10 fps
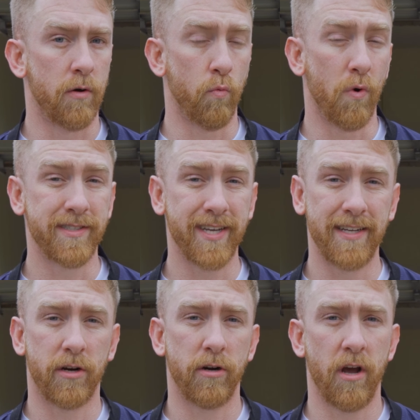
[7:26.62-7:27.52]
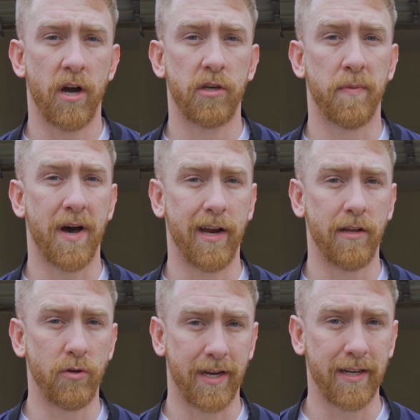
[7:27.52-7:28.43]
One side's already
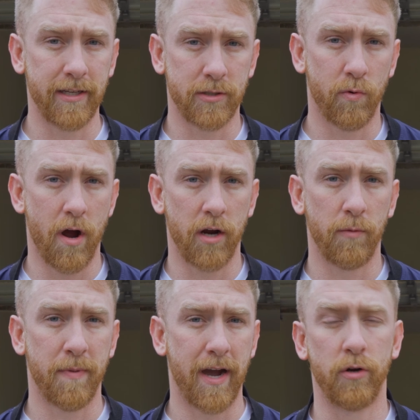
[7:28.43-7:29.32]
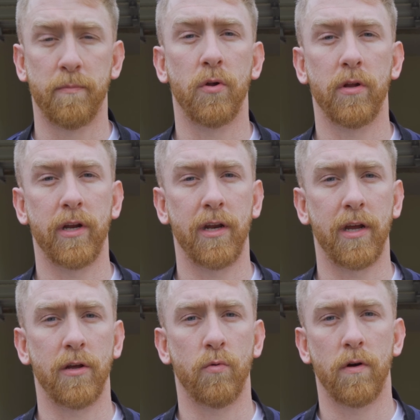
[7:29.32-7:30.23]
occupied, you get this one occupied, you're pulling in
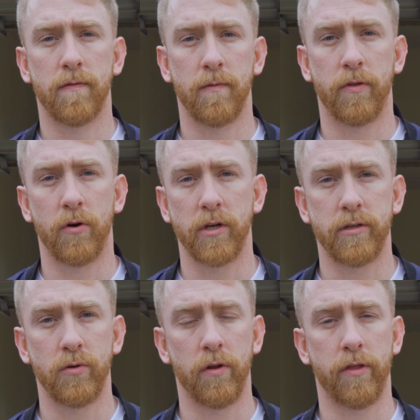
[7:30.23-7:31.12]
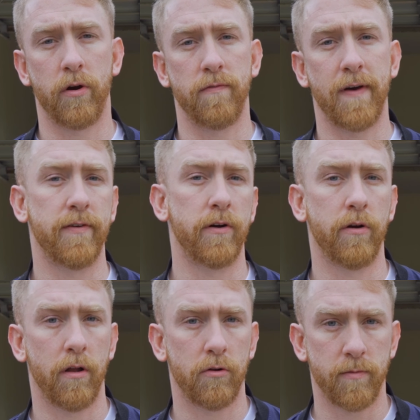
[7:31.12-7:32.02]
anywhere from $3,200 to
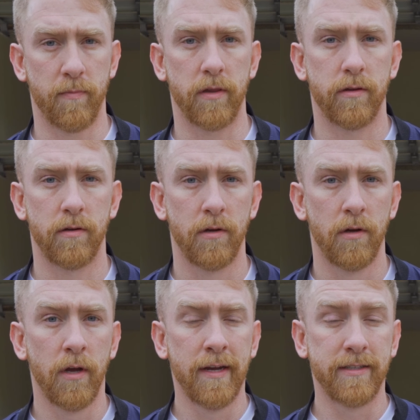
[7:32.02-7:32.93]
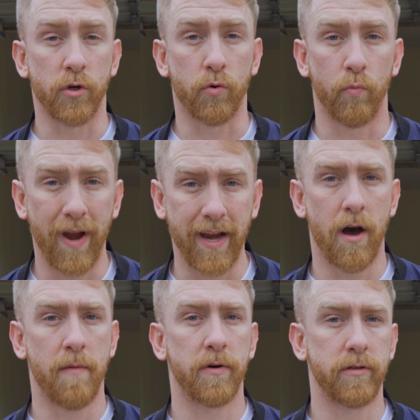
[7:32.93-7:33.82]
$3,500 a month. It's a great
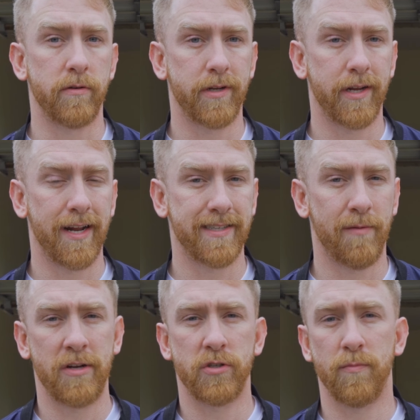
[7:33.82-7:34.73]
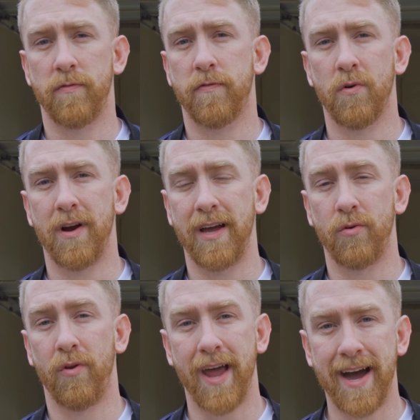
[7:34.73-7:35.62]
opportunity, and as I mentioned before, I
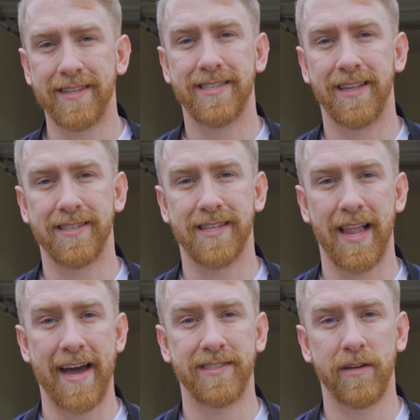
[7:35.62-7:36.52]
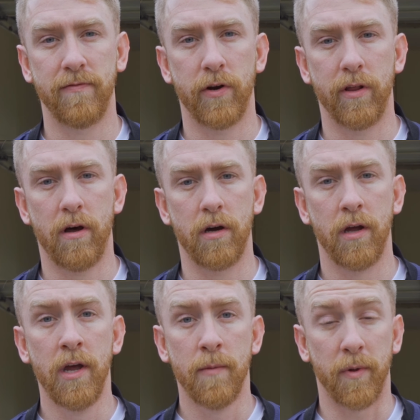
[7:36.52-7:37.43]
do not see this lasting very
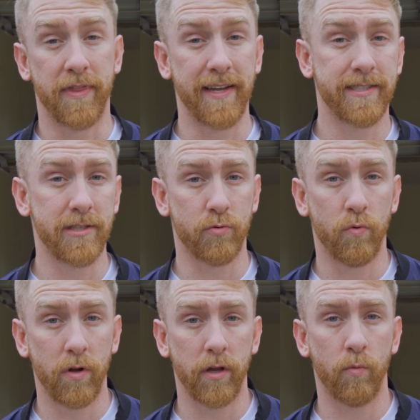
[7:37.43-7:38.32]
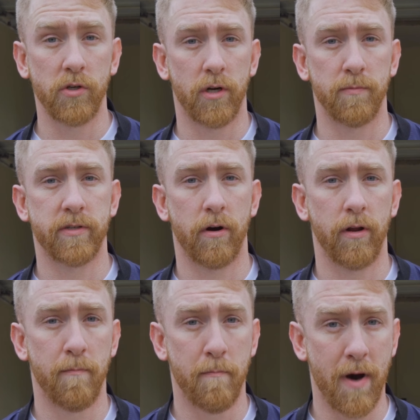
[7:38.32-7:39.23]
long, but this is really what
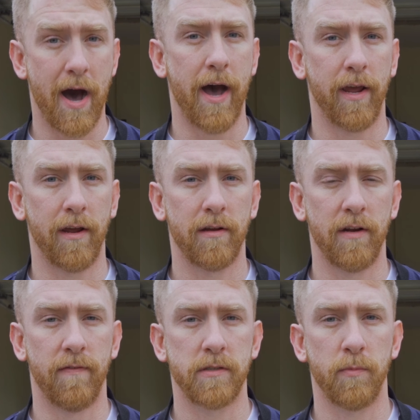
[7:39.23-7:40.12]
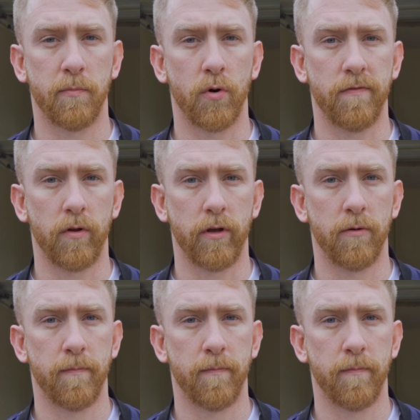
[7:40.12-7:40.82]
jump-started my investment portfolio.